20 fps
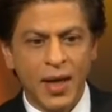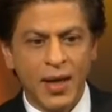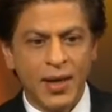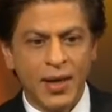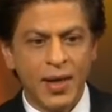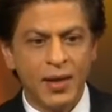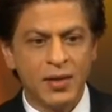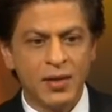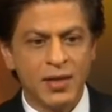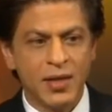I
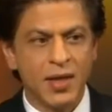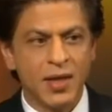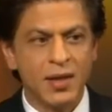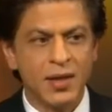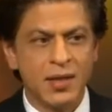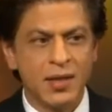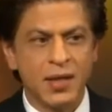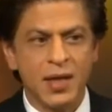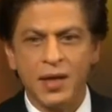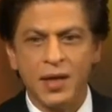kind of
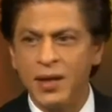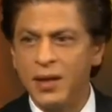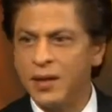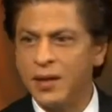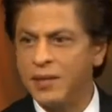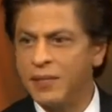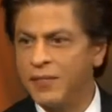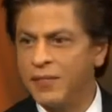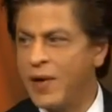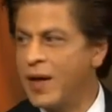started
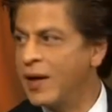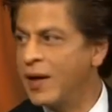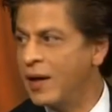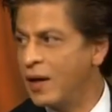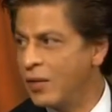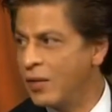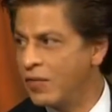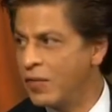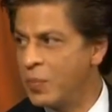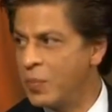studying,
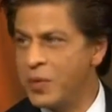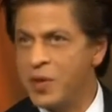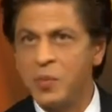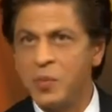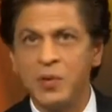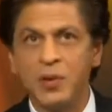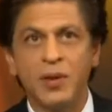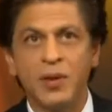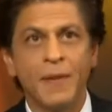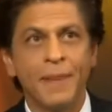finding out from
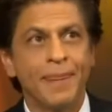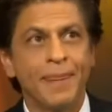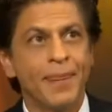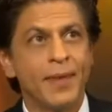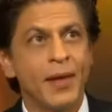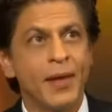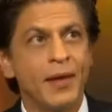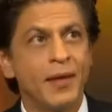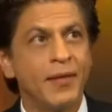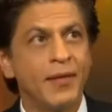people,
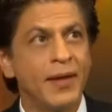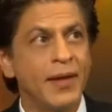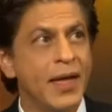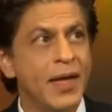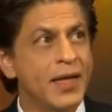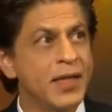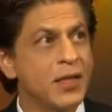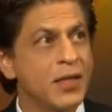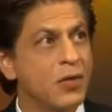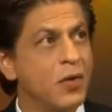and
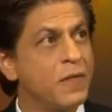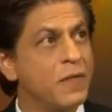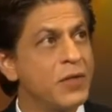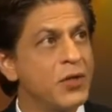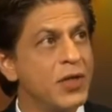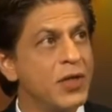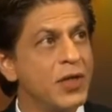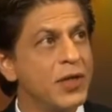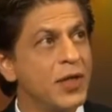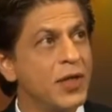realized that
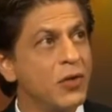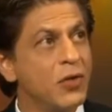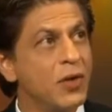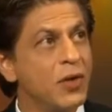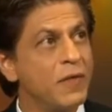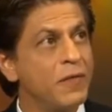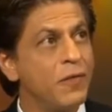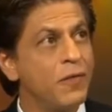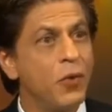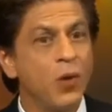officially there are
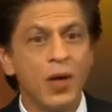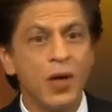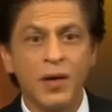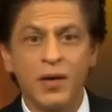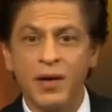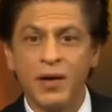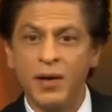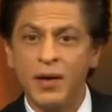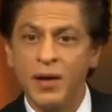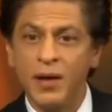only
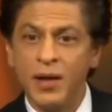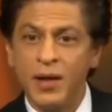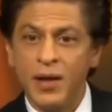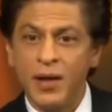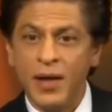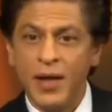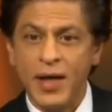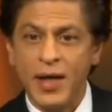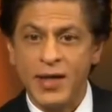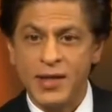400
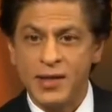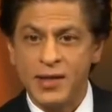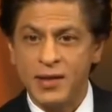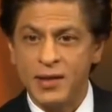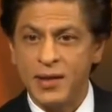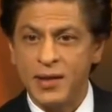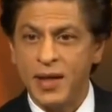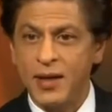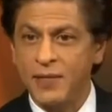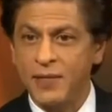acid
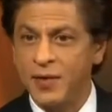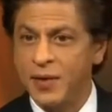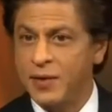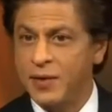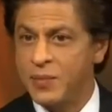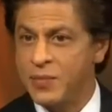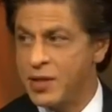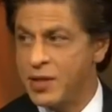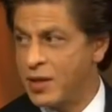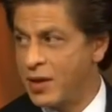attack
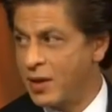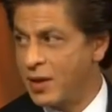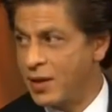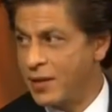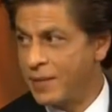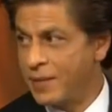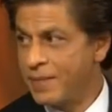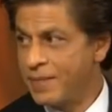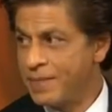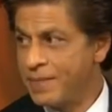victims in India.